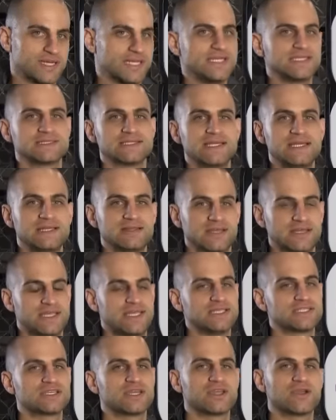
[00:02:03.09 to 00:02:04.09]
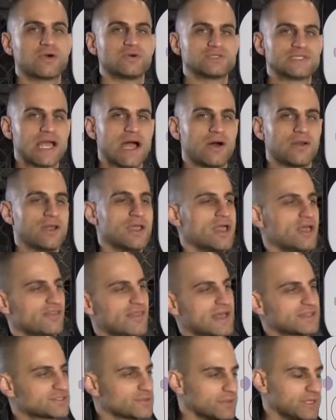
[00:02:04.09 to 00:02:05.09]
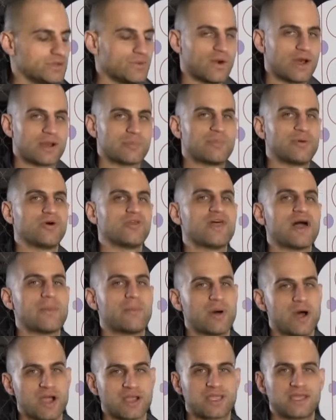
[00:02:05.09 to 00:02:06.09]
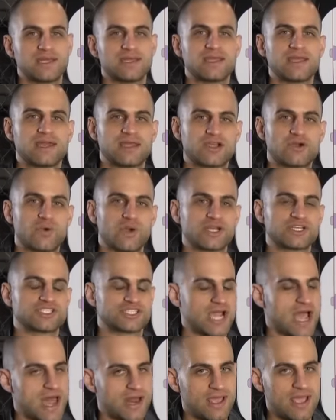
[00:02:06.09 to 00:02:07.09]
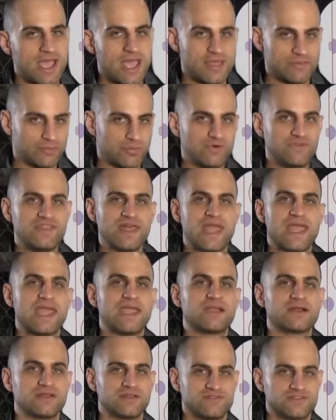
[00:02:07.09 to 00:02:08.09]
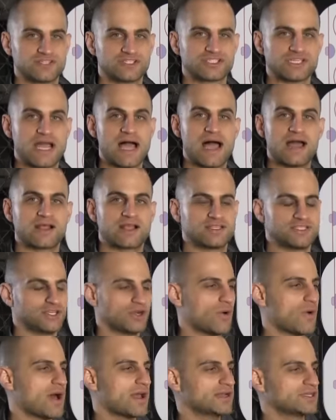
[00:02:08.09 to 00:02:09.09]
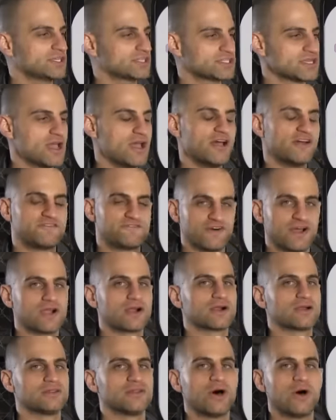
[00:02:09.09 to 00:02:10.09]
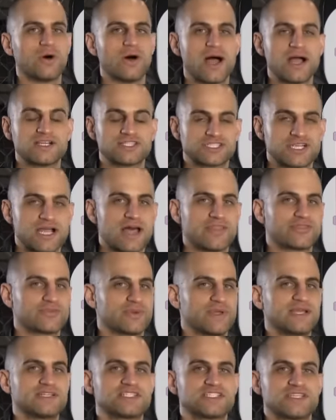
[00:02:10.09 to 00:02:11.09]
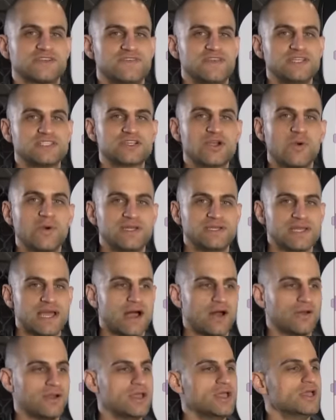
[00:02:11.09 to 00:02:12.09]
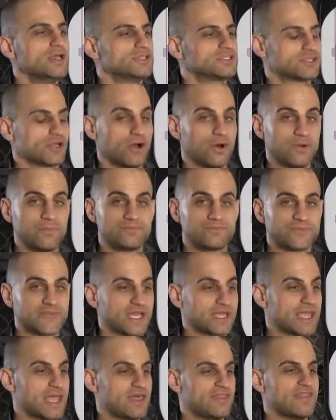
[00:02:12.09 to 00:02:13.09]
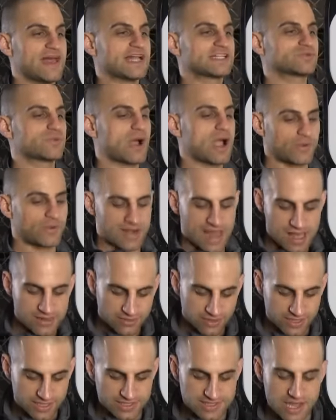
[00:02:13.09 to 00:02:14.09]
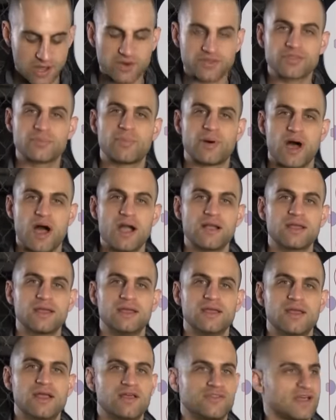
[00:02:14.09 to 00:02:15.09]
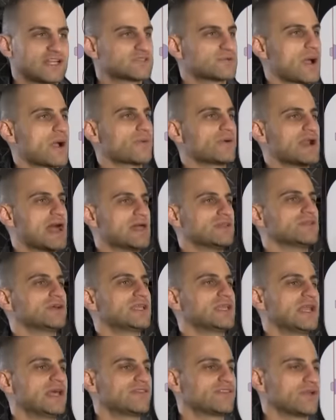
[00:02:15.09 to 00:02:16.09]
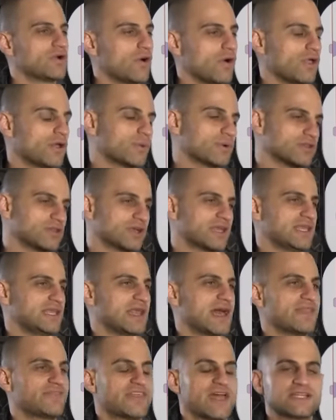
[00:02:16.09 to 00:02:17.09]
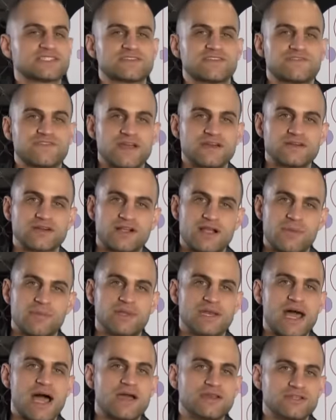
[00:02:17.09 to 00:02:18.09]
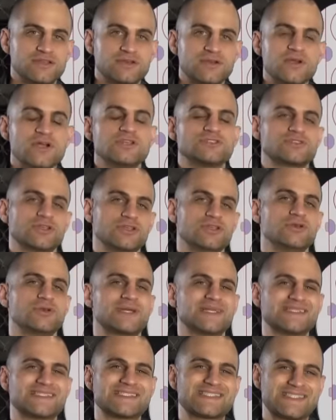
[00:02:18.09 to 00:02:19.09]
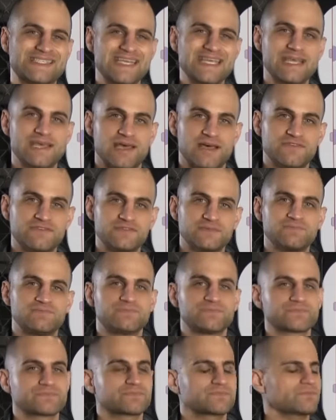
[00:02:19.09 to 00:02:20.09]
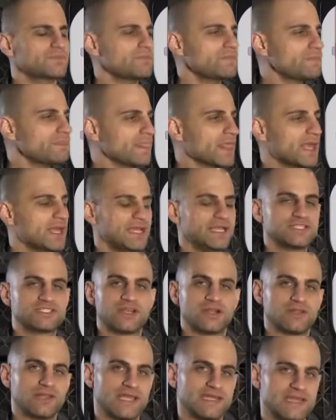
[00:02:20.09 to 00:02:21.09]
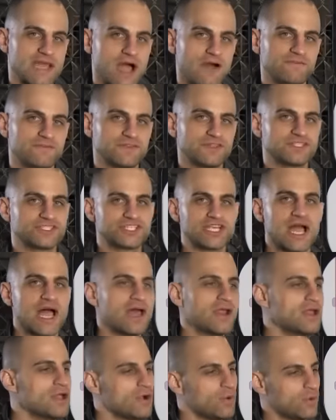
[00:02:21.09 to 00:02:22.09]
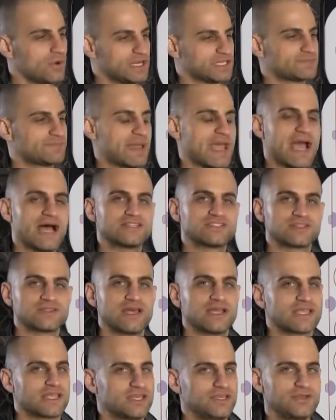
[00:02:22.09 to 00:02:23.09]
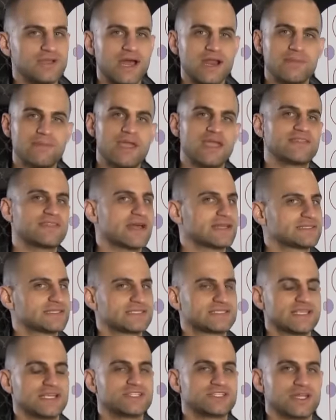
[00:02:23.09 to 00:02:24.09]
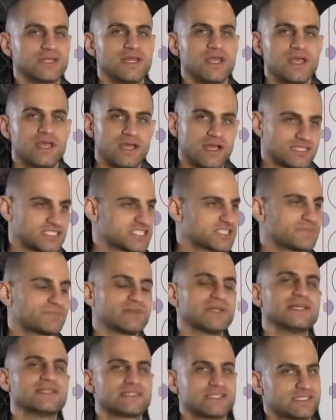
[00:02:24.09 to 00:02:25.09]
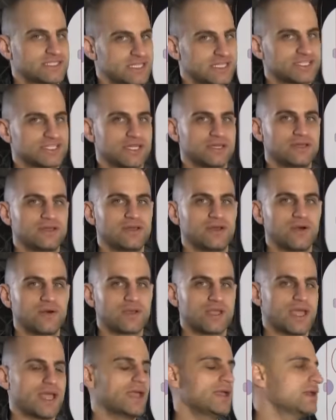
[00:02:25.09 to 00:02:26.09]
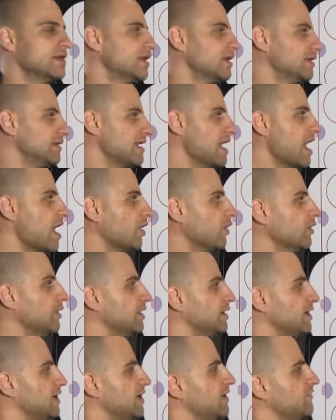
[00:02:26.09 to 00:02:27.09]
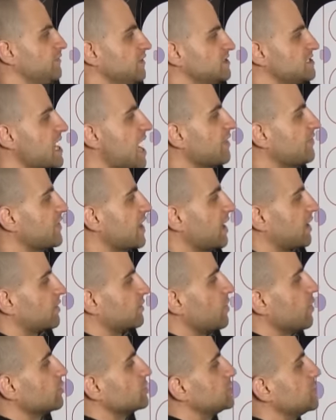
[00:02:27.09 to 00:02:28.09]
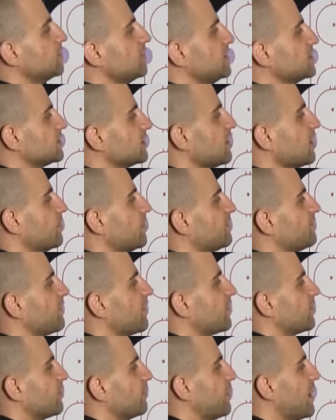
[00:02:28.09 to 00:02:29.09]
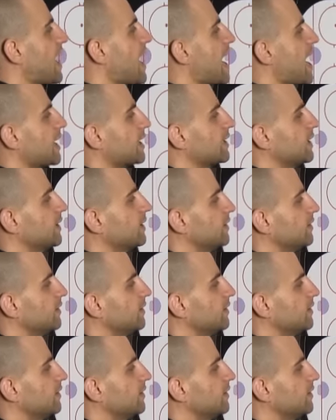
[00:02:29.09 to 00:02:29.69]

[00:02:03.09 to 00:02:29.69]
and he's leaning like he's going to go down, that's when you want to pull that puck in and get a quick shot and move the angle of your shot because you don't want to just fire a low shot three inches if he's going down. So again, that's why we're not looking down at the puck. That's why we're not looking at the goalie. We're looking at that defender coming on you so you can see if he's going to lay down for the shot, what his pads are like, and you got to make that decision a split decision. Okay, now, if he's not that close to you and he's a little bit farther back